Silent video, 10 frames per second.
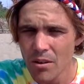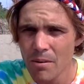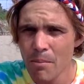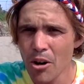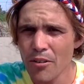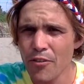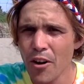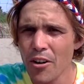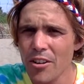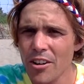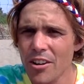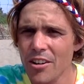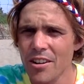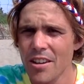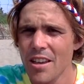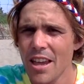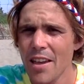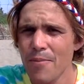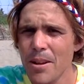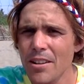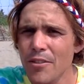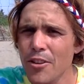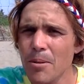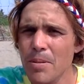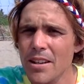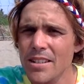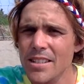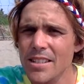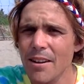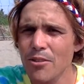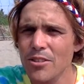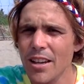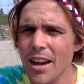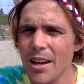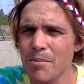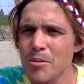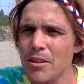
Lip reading: Mark Farrer. I've been to the Philippines several times,